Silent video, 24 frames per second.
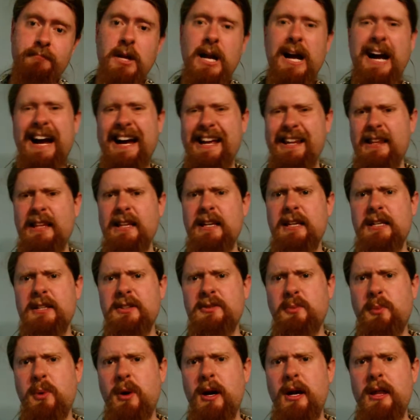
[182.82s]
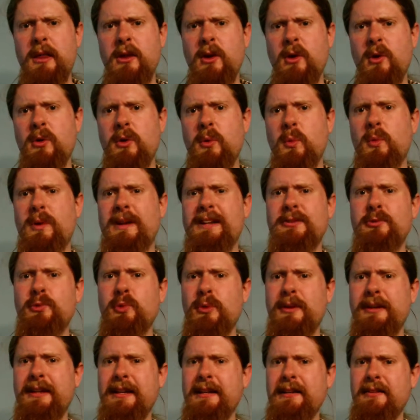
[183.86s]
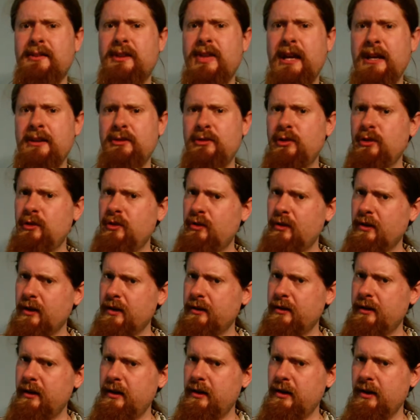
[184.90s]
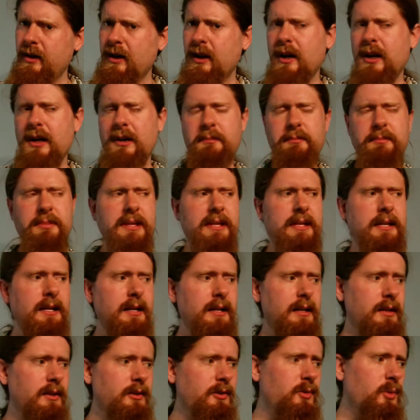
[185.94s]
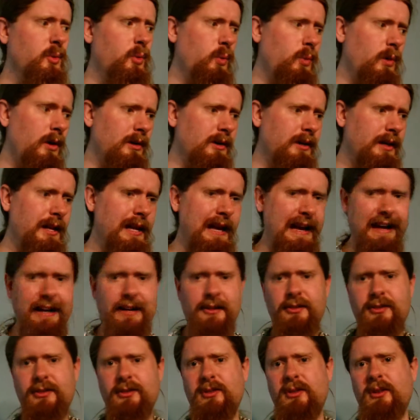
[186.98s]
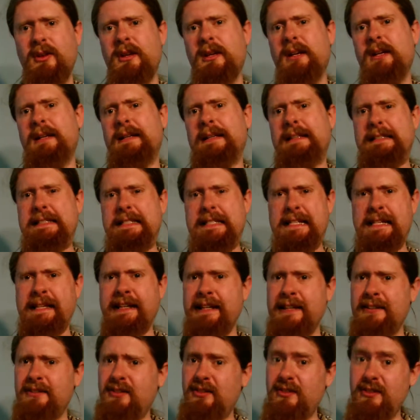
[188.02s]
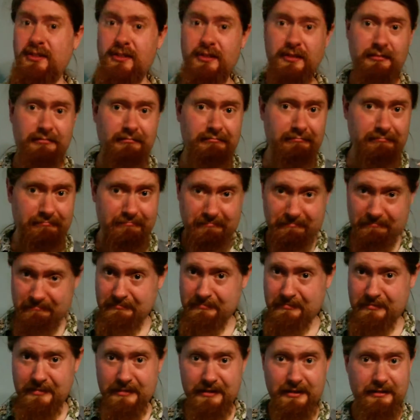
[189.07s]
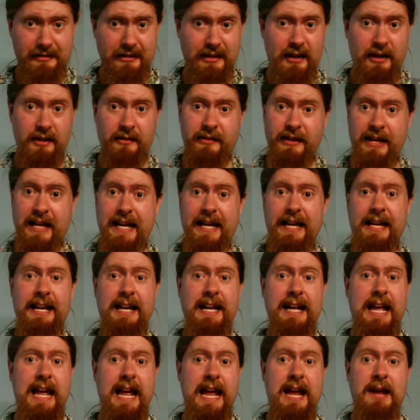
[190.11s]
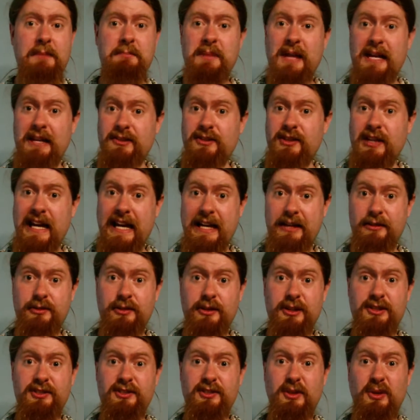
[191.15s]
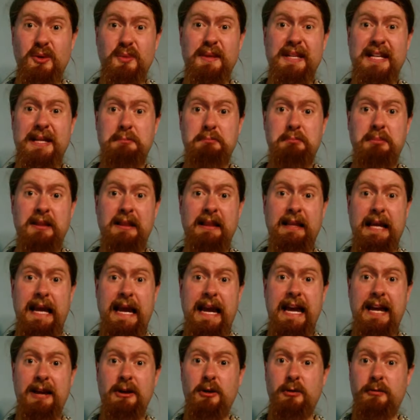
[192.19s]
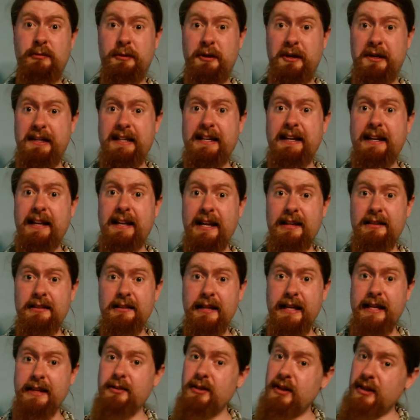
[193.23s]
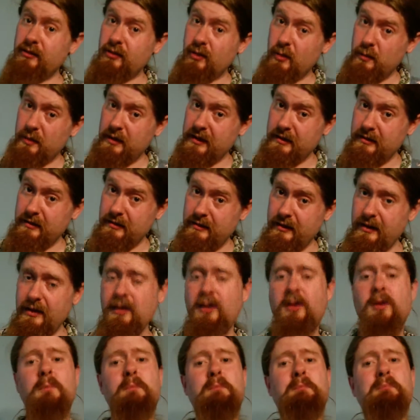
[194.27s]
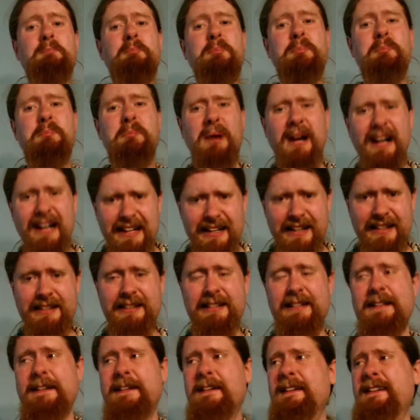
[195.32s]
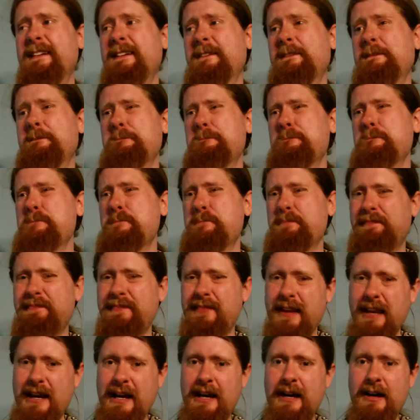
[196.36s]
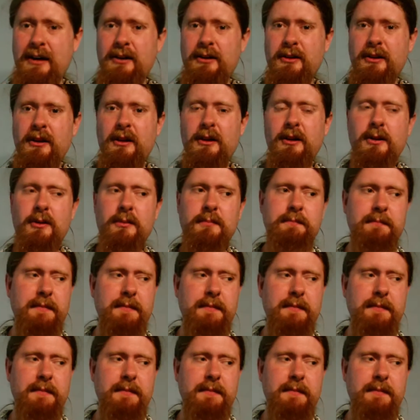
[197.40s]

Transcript: I think it's probably the only one that's really contentious on there. Because, well, yes, it's of any game that's actually still being played over a decade later, that's a big deal. But, I don't know.